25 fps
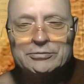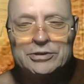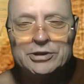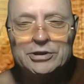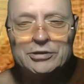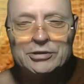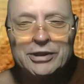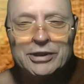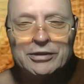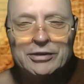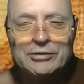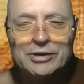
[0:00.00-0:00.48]

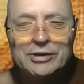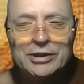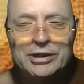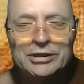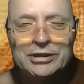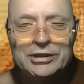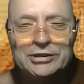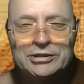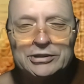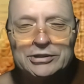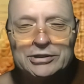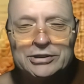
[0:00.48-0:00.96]
correct
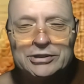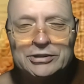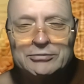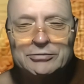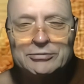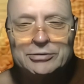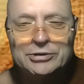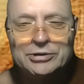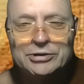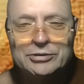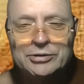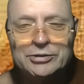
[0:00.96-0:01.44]
relationship
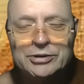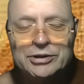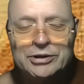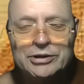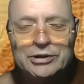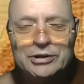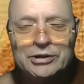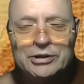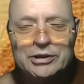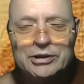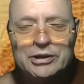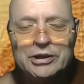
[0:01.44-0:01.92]

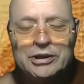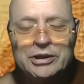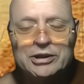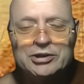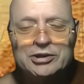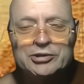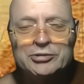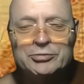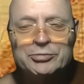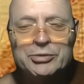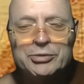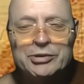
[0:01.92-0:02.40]
between
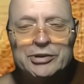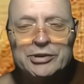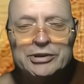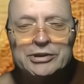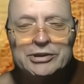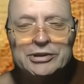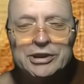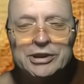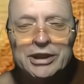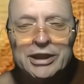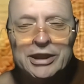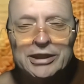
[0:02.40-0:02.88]
spirit
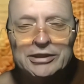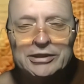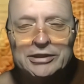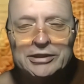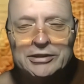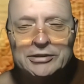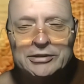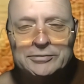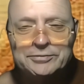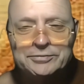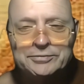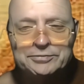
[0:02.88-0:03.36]
and letter.